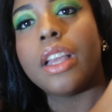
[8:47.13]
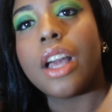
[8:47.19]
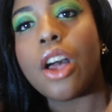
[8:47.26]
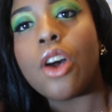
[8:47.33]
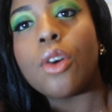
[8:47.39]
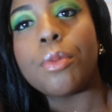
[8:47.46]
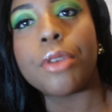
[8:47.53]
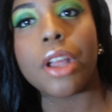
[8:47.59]
I
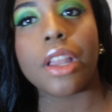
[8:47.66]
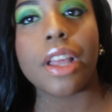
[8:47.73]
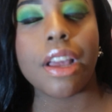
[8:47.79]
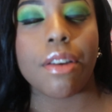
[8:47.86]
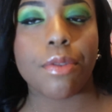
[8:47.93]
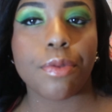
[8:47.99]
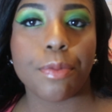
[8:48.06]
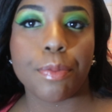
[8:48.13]
hope y'all
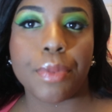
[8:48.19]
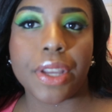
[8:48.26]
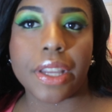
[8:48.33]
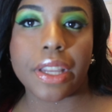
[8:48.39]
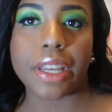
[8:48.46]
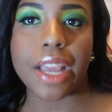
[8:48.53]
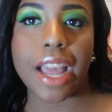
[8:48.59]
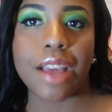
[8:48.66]
have
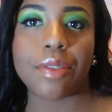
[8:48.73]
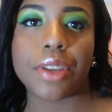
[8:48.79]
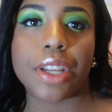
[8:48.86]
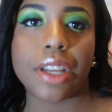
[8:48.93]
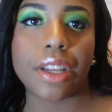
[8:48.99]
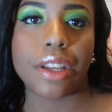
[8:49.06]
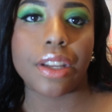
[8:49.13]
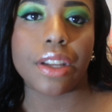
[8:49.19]
been
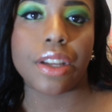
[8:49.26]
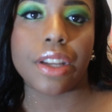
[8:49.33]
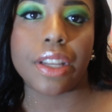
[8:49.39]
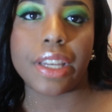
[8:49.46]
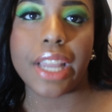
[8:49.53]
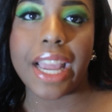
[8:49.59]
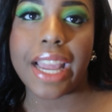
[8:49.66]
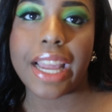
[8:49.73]
having a
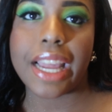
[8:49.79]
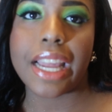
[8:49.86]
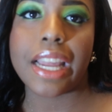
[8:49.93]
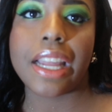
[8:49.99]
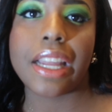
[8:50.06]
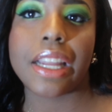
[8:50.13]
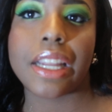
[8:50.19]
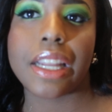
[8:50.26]
good
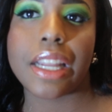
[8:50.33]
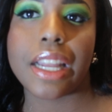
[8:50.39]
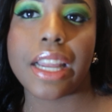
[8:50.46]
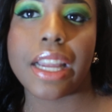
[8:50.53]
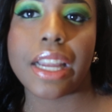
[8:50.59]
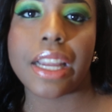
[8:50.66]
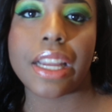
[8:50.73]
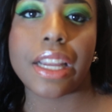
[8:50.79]
day,
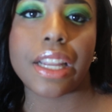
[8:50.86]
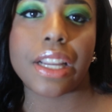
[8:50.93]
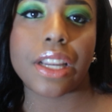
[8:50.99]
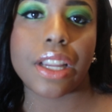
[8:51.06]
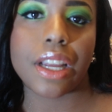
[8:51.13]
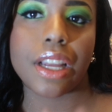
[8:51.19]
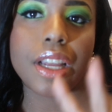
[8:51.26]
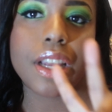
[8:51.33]

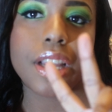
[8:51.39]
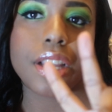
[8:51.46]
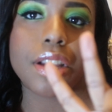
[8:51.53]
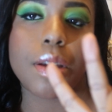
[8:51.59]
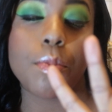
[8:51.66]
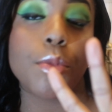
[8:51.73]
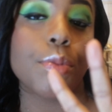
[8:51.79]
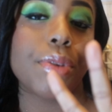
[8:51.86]
and
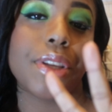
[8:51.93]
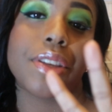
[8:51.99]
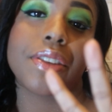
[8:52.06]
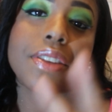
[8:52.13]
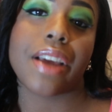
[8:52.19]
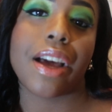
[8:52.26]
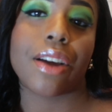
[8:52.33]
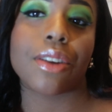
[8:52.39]
I'm gonna
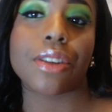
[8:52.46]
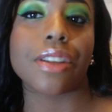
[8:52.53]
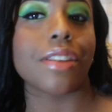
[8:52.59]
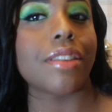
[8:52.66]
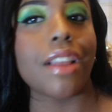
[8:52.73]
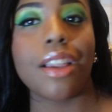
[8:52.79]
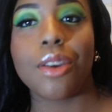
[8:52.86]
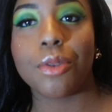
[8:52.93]
peace out
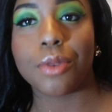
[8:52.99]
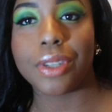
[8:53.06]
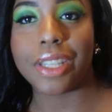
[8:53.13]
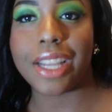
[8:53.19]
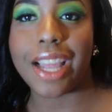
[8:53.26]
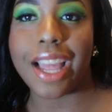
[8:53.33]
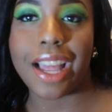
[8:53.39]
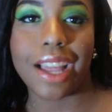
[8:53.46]
because I don't
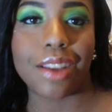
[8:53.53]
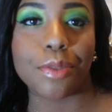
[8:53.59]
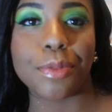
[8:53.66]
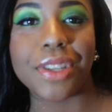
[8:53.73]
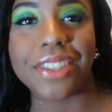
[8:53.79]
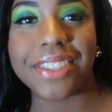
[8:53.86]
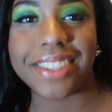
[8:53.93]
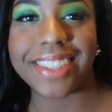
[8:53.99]
really have
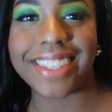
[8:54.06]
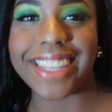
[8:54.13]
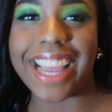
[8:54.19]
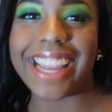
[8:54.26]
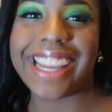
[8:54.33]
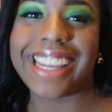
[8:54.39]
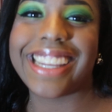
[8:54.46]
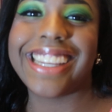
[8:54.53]
much to
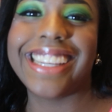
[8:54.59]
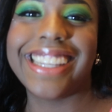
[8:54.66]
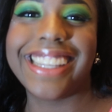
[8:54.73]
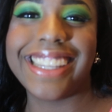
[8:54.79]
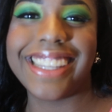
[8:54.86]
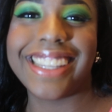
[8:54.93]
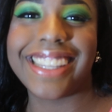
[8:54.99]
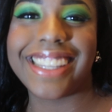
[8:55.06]
say.
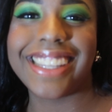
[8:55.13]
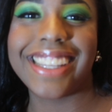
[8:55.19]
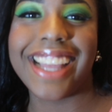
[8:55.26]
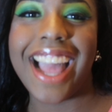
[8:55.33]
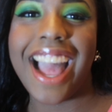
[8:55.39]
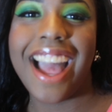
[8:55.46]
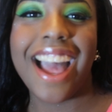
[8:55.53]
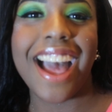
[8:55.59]

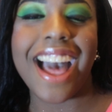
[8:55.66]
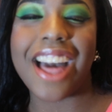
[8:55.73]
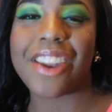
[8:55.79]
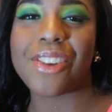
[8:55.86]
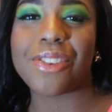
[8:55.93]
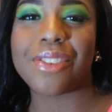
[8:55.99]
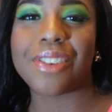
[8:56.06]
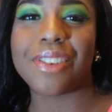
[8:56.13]
I
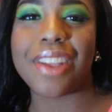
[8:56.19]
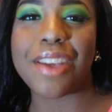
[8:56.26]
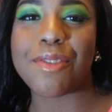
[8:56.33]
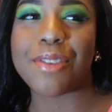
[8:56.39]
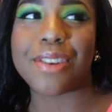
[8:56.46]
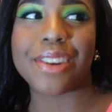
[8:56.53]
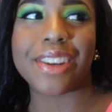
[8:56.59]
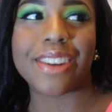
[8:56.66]
don't
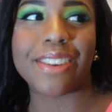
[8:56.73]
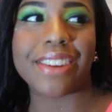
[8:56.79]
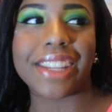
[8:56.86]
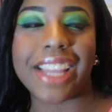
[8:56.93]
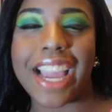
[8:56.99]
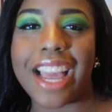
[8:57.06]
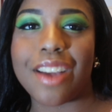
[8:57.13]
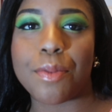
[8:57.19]
ever
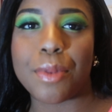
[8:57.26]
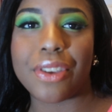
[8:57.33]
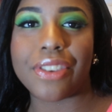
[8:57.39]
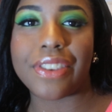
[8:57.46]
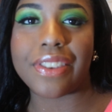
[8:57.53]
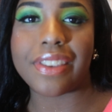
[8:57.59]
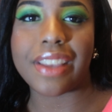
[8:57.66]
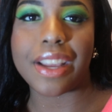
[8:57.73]
really have much
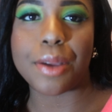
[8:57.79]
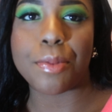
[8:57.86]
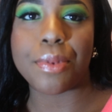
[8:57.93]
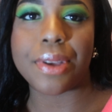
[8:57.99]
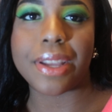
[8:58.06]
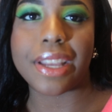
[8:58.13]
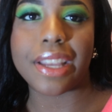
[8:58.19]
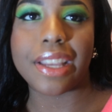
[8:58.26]
to say,
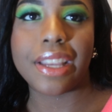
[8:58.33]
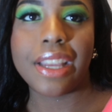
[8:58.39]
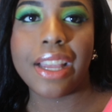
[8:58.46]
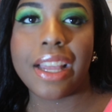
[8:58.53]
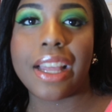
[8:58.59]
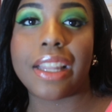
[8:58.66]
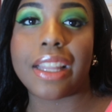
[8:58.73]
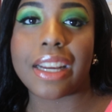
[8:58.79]
but
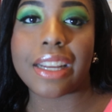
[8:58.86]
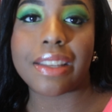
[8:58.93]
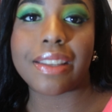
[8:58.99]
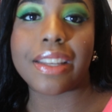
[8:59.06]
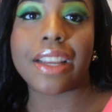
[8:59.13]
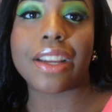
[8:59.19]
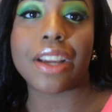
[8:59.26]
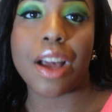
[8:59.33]
like I
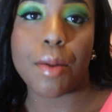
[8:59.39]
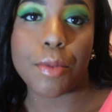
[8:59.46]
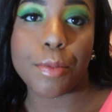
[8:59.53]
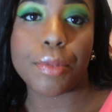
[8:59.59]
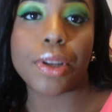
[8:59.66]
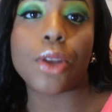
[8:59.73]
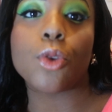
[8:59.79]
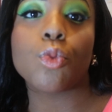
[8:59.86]
said, comment
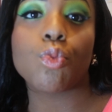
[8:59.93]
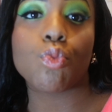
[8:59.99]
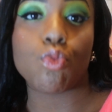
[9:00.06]
below.